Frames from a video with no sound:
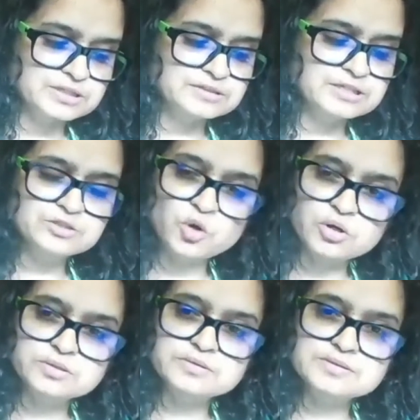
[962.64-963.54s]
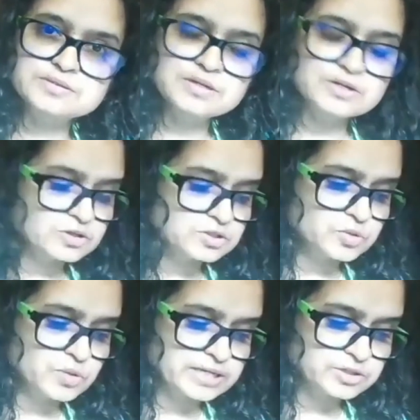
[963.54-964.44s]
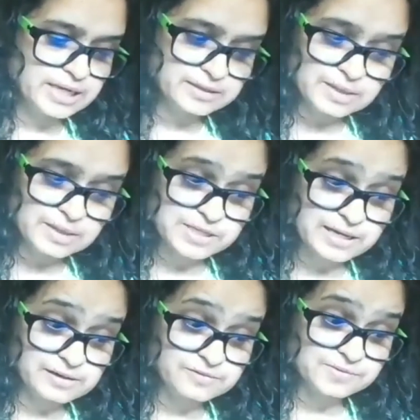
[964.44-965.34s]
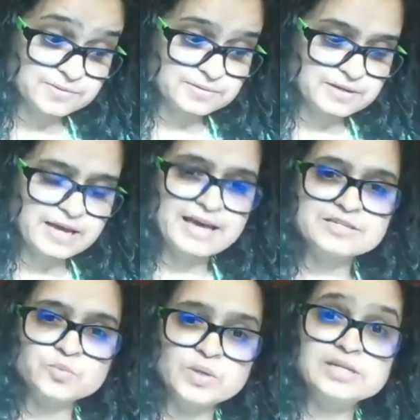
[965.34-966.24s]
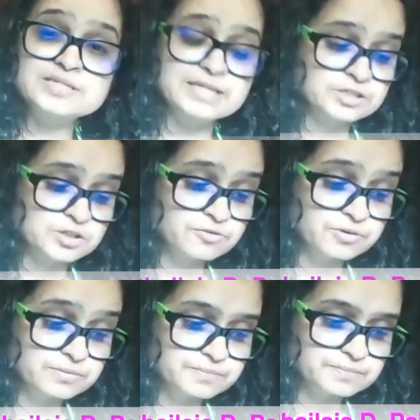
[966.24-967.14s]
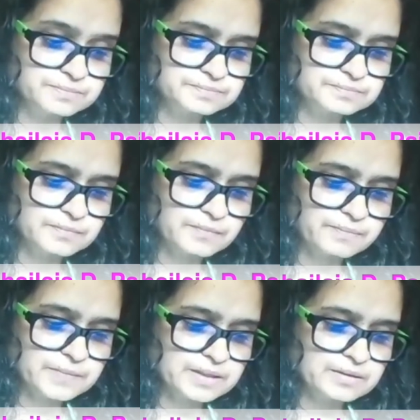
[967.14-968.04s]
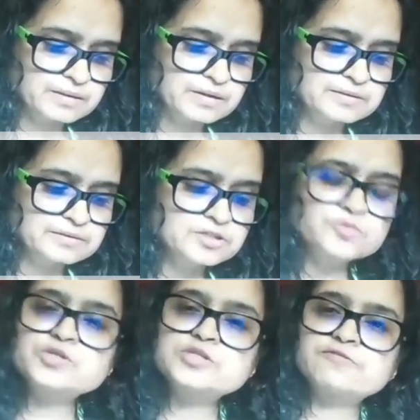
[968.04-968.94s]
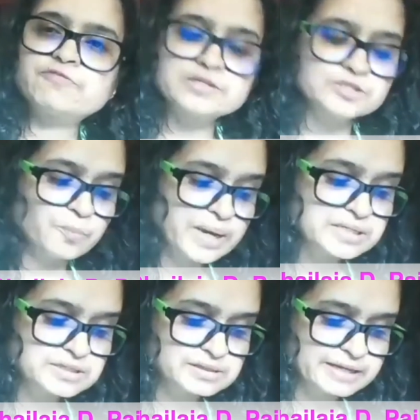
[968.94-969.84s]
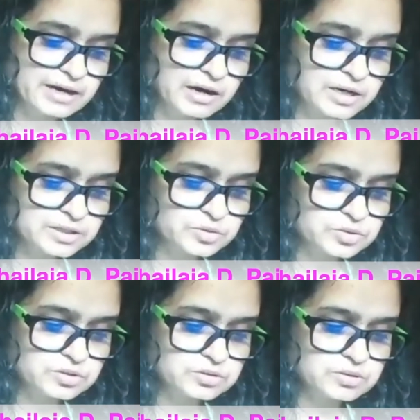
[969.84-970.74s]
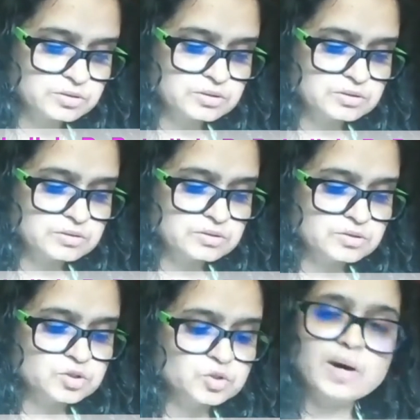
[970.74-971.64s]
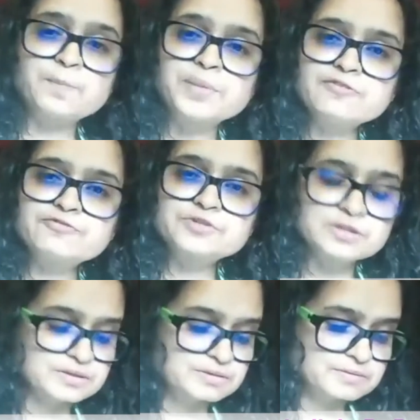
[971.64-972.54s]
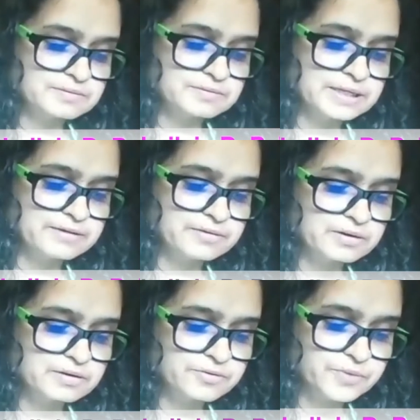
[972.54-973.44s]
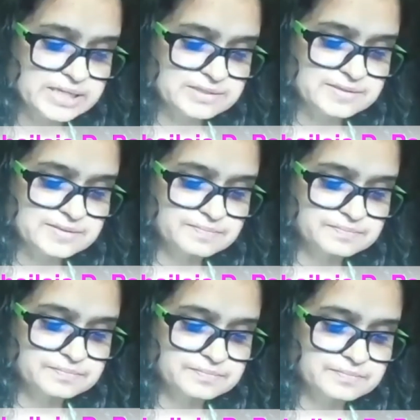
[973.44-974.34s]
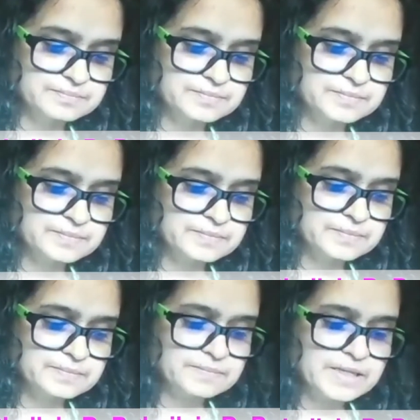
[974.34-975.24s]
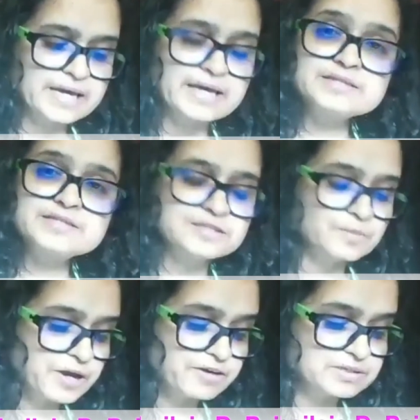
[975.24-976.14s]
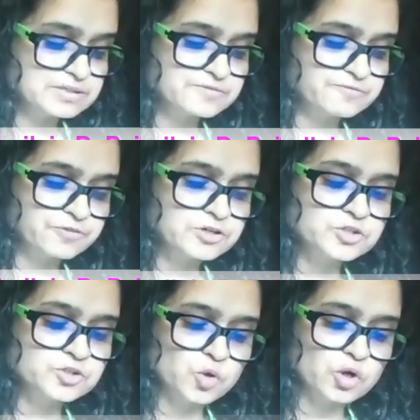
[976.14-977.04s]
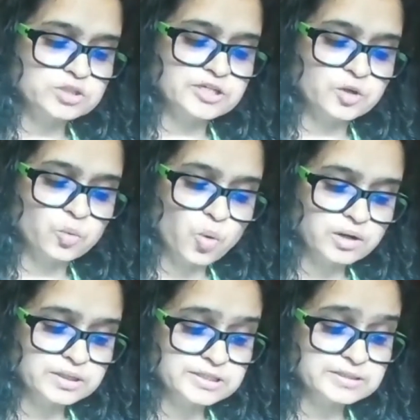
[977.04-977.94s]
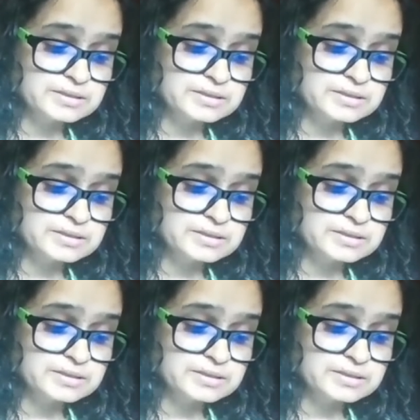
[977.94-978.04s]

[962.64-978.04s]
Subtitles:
their daughters to educate themselves as well as their children. This was fundamental, they argued, to uplift their race. Hence, the parents first sought quality